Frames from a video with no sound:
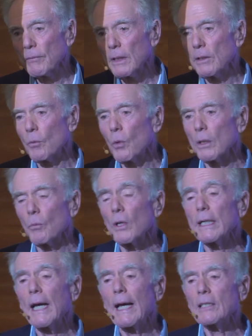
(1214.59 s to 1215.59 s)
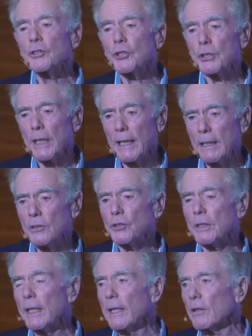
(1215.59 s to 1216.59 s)
You know, what, what has
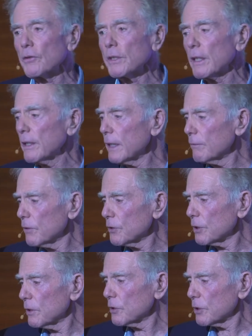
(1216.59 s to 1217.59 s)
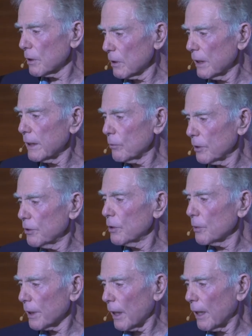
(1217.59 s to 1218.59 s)
changed in healthcare, even since Lee, when
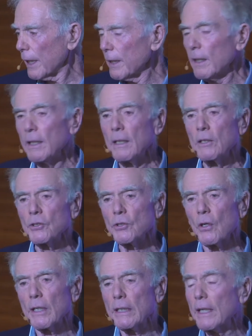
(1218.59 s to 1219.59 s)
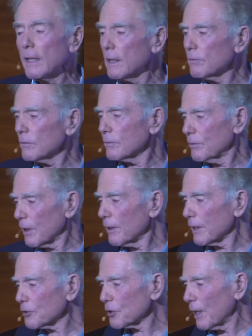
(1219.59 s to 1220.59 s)
you and I started getting
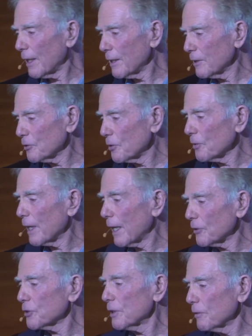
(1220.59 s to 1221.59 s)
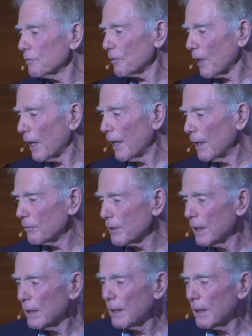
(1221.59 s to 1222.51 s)
very excited in 2005?